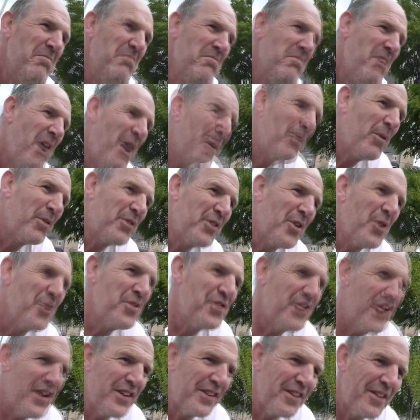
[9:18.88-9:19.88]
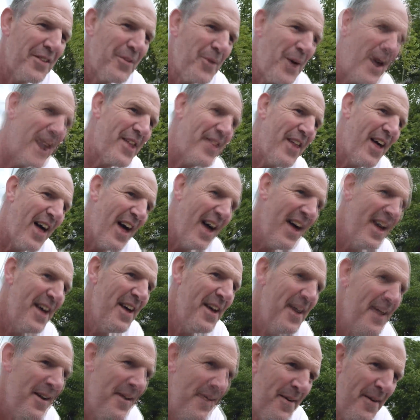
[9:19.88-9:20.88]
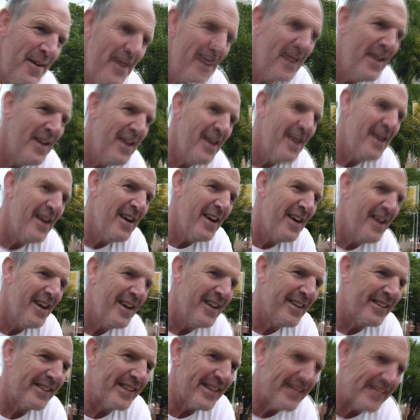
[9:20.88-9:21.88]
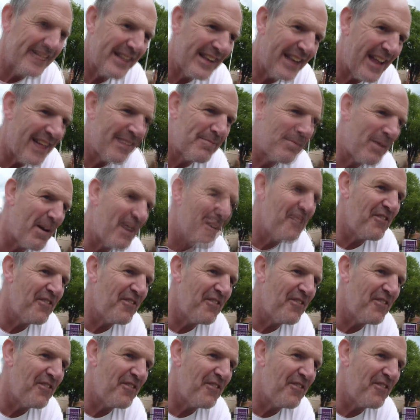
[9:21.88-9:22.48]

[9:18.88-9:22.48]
almost two thirds of the way there. Since the last bit of